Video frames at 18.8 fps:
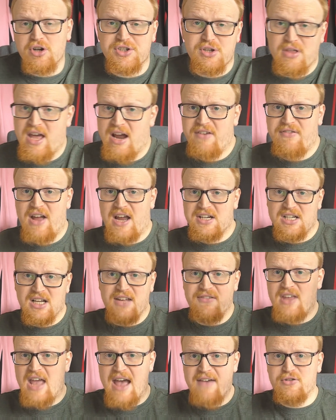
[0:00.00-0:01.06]
there,
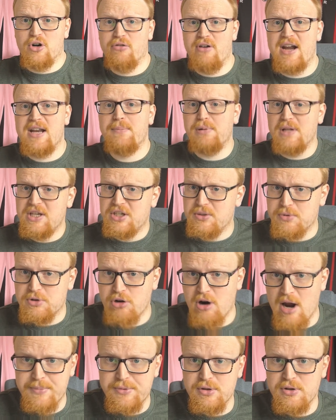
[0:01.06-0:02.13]
if you haven't already, please
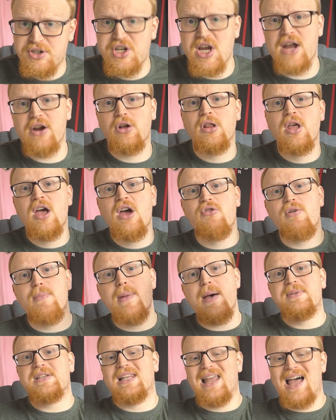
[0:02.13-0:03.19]
subscribe to the channel.
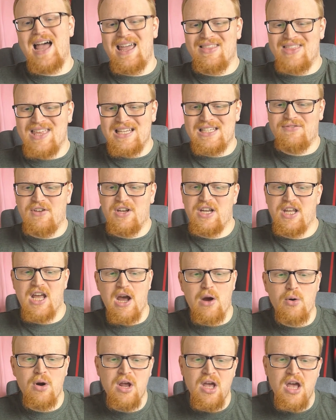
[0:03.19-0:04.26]
Remember to like this
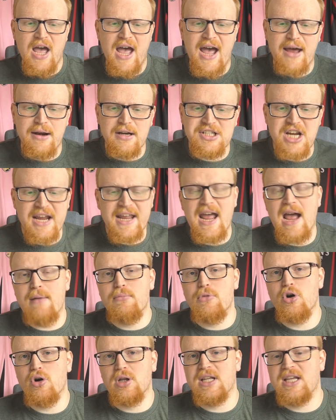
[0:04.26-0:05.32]
video and check out
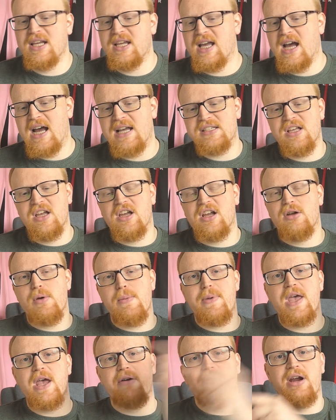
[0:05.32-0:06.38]
more league guides that are going to be
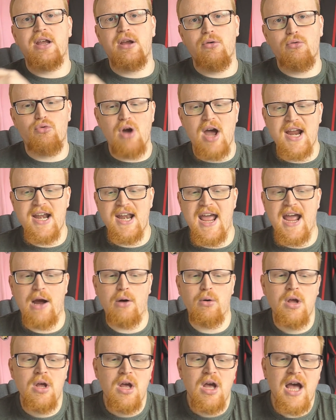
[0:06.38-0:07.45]
appearing right now
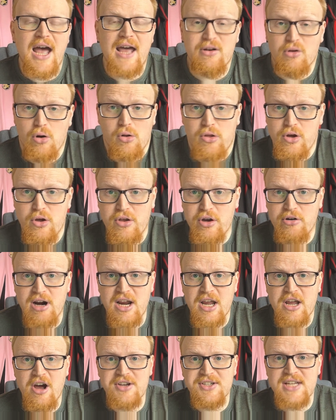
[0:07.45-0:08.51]
and all the other
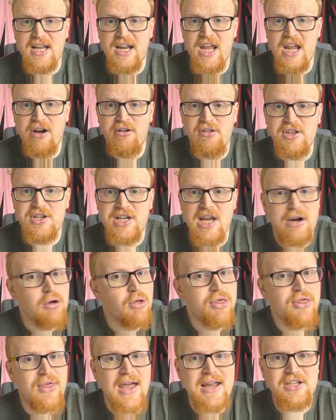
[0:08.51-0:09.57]
great content here on the channel.
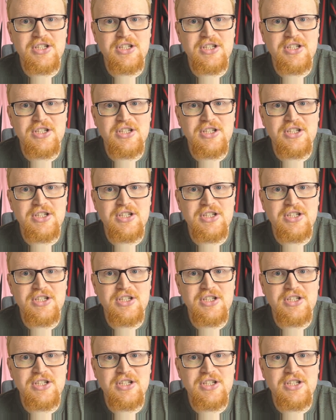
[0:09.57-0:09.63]
Thanks a